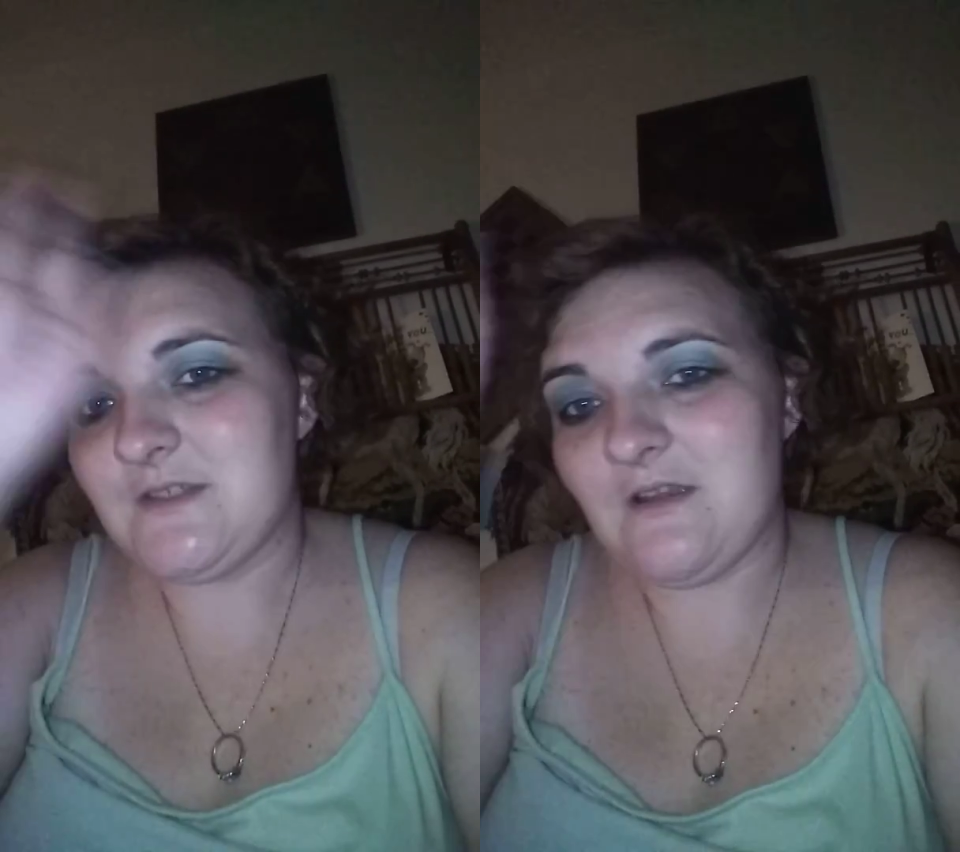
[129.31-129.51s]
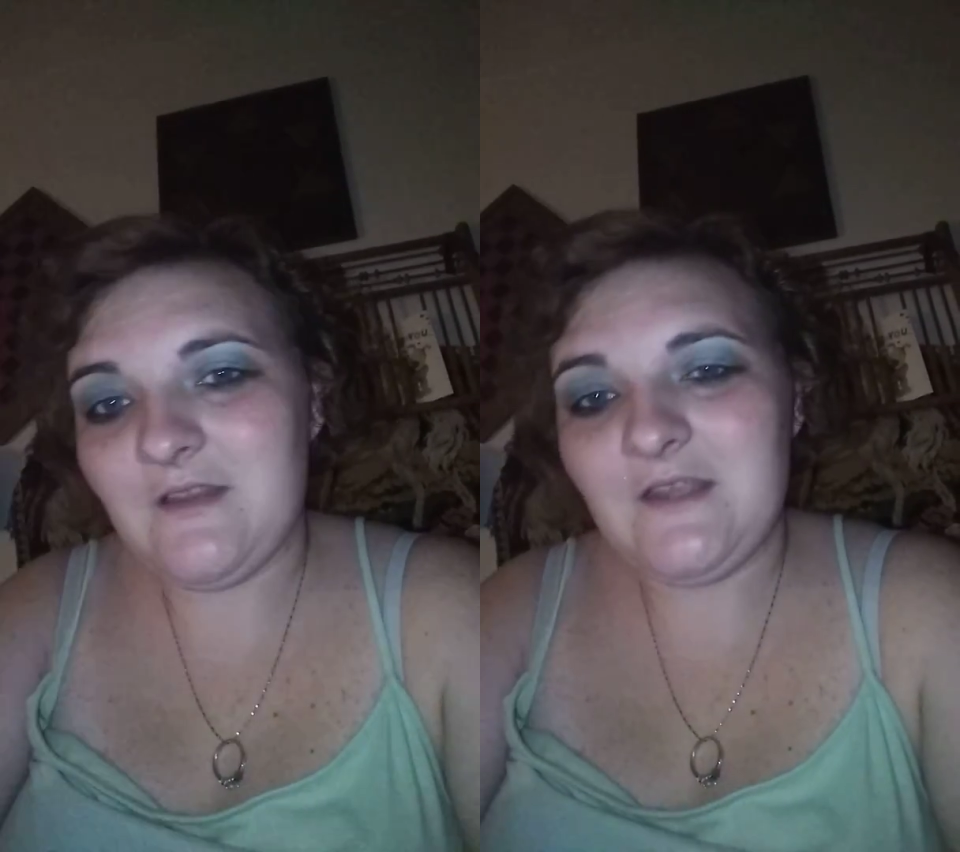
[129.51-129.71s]

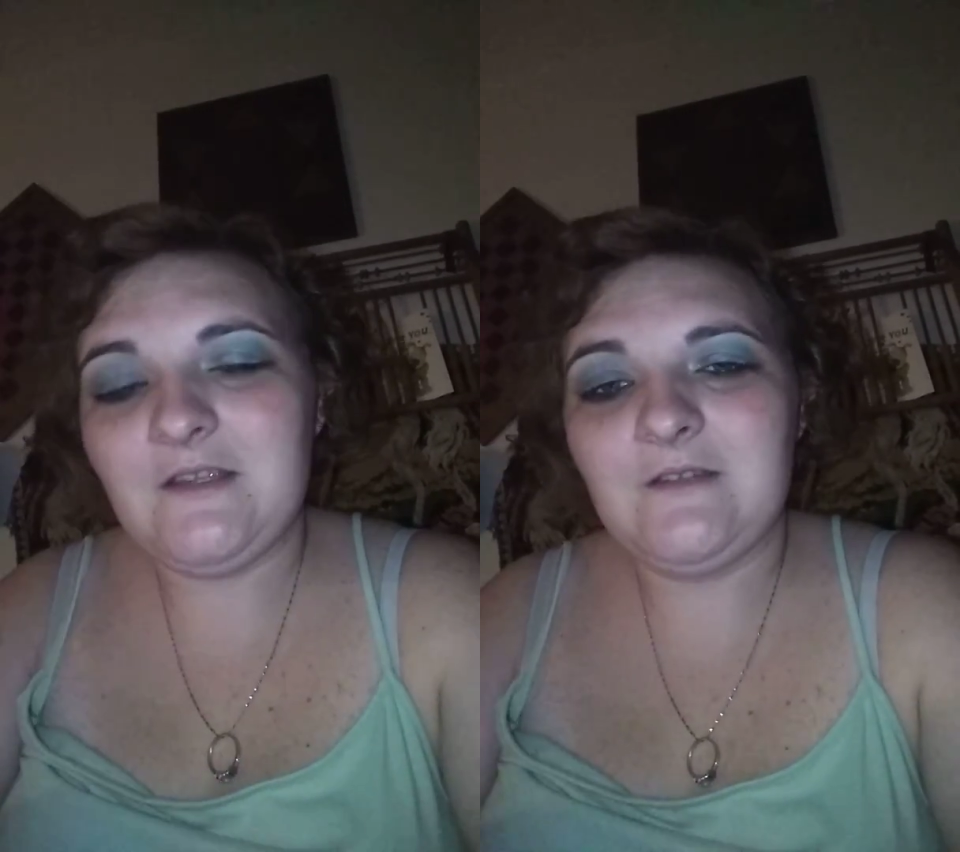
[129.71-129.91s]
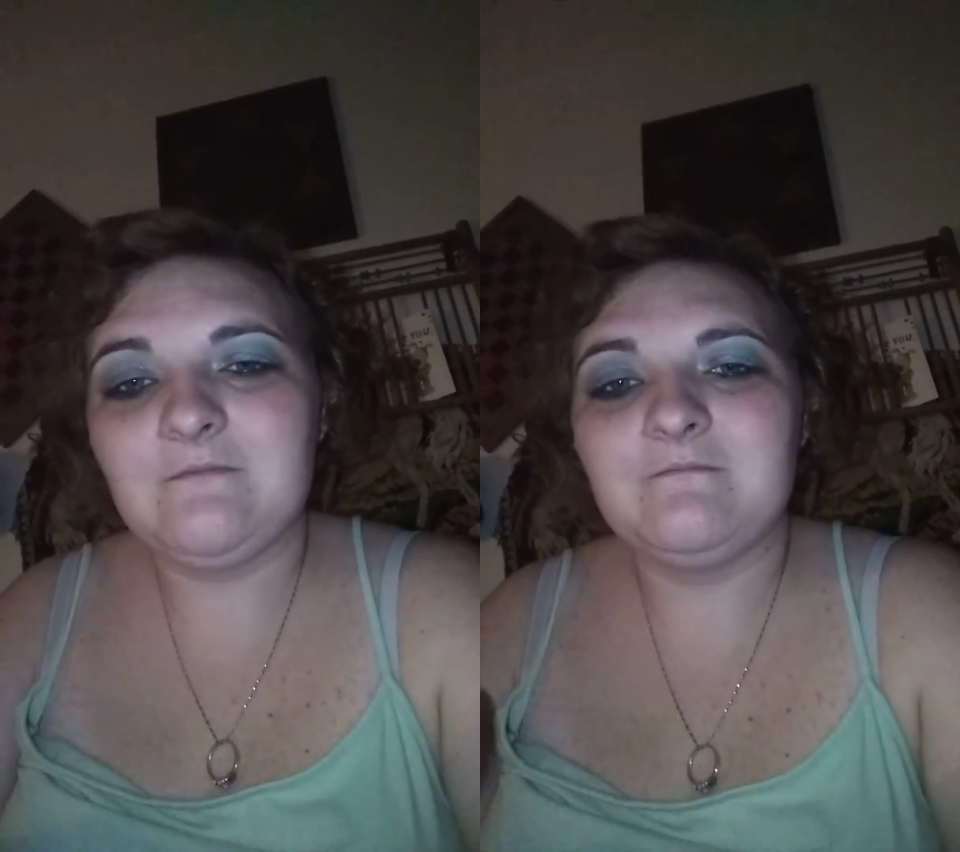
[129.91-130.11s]
to y'all
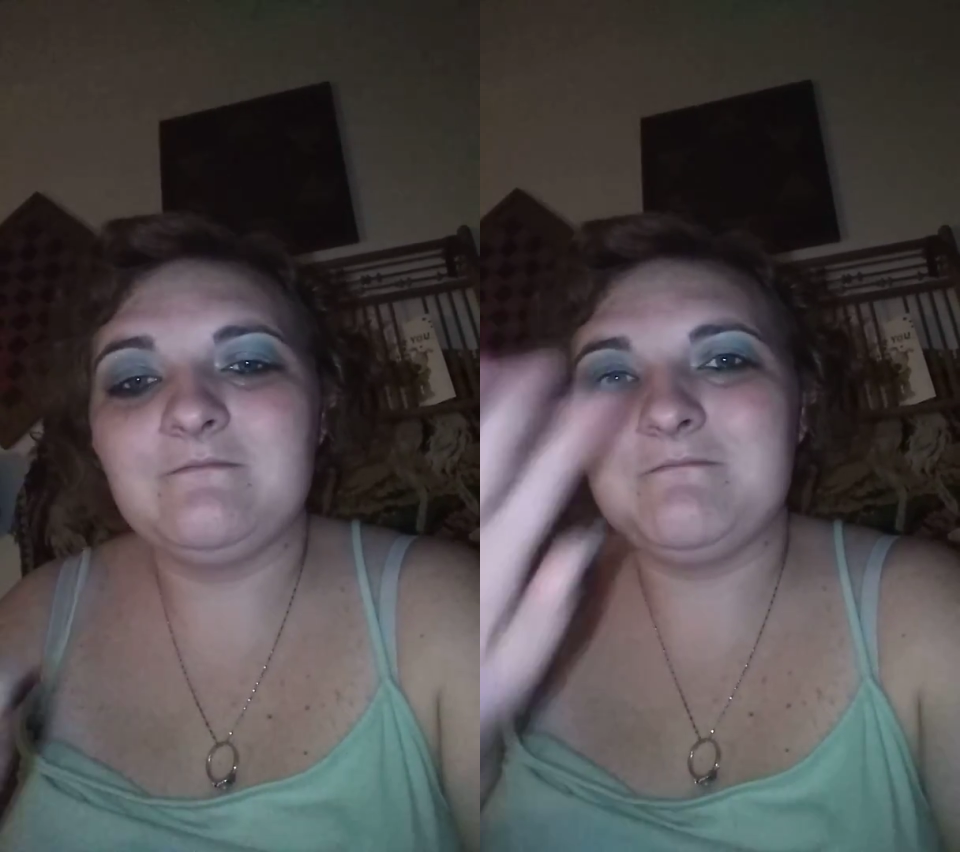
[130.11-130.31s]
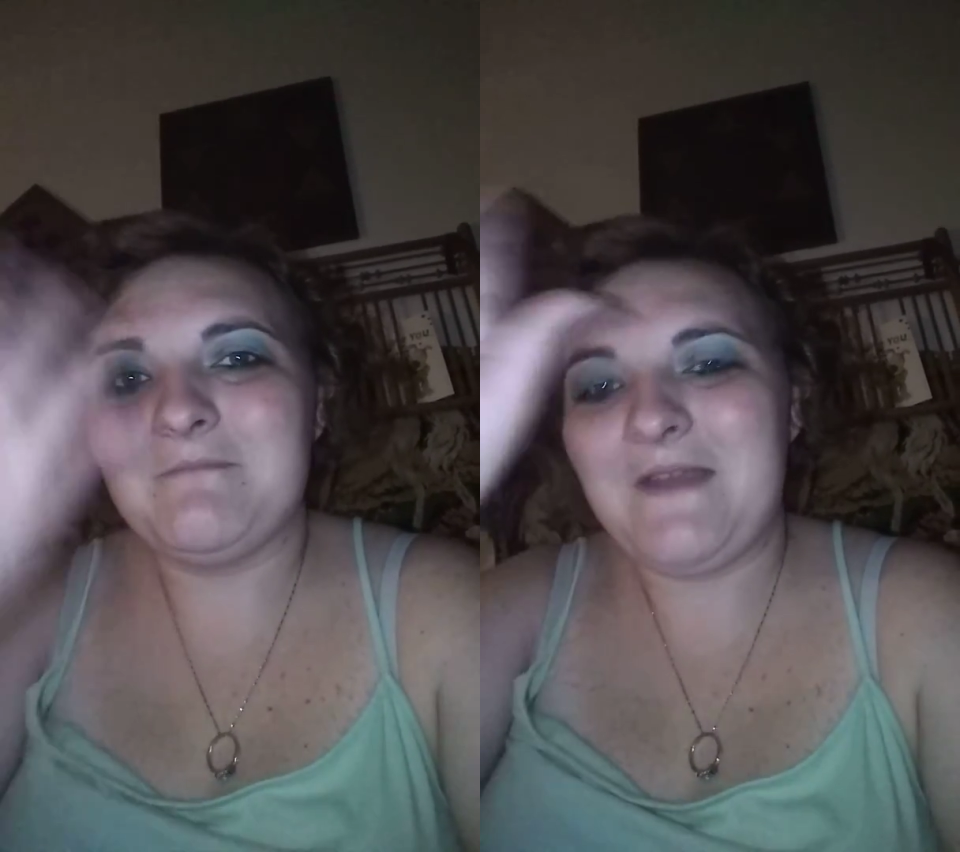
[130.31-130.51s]
later.
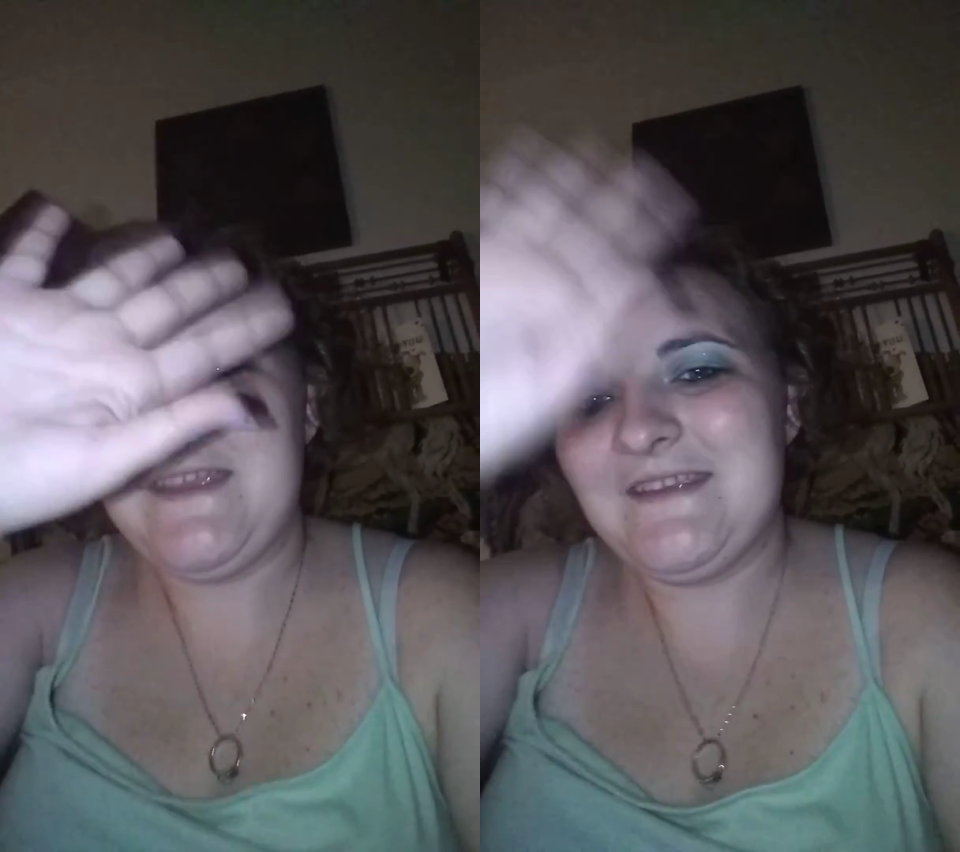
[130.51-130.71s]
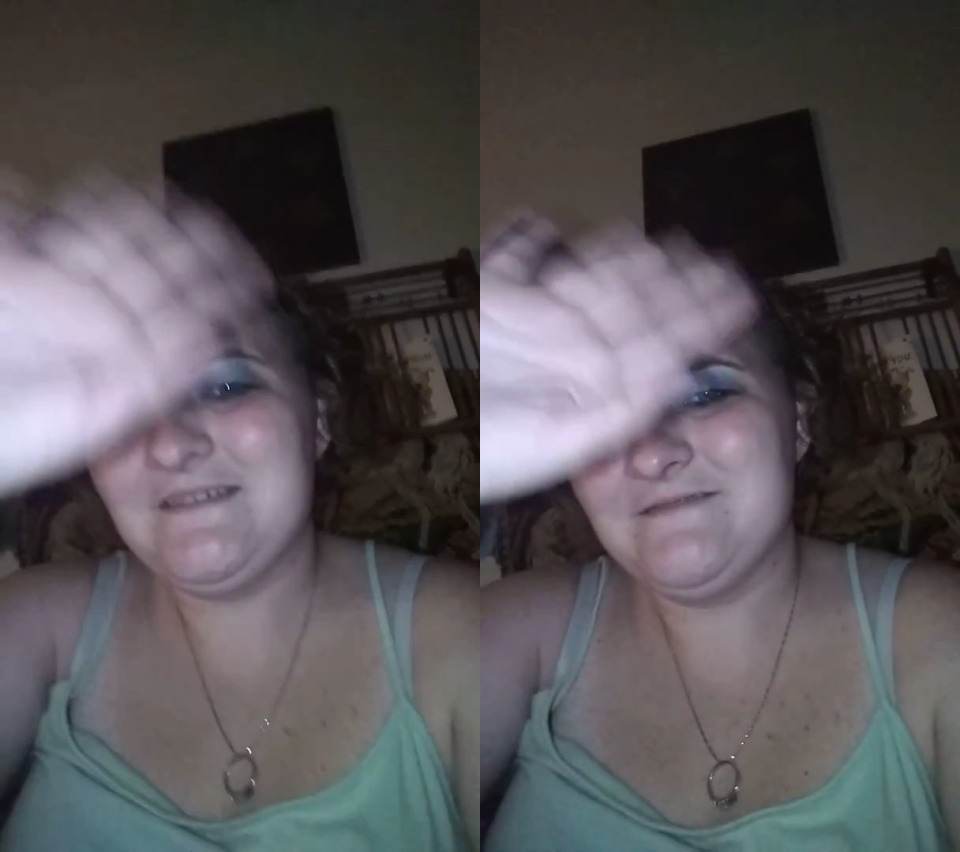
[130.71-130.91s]

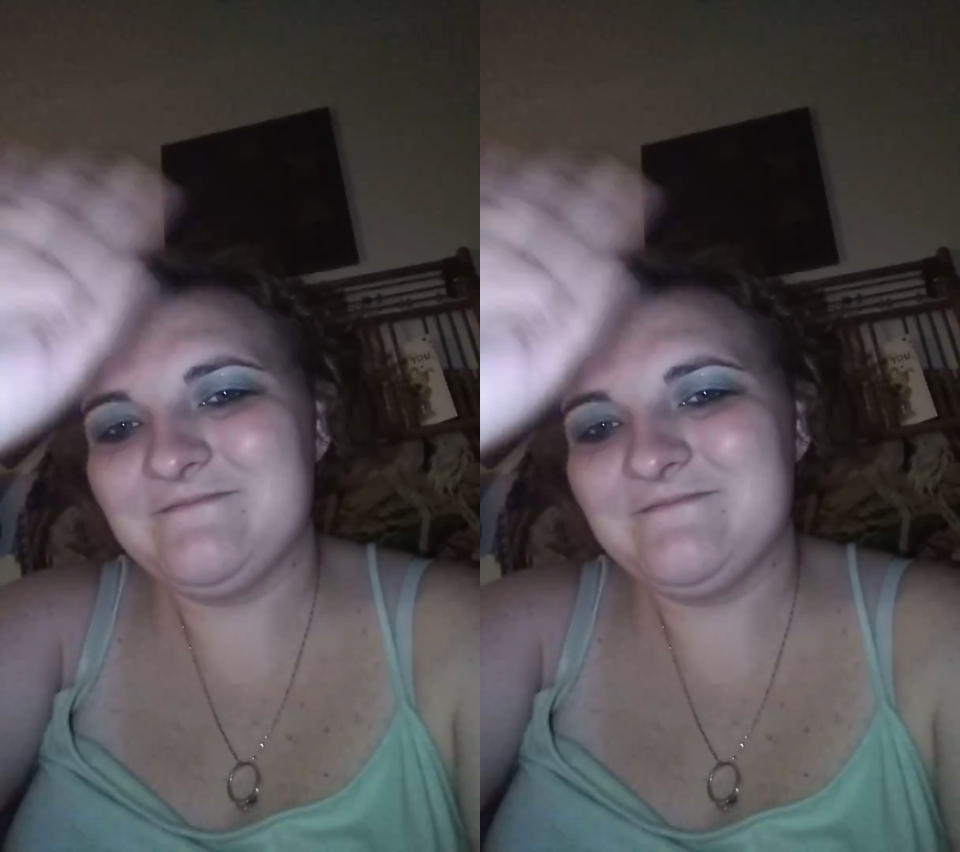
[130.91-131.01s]
Bye.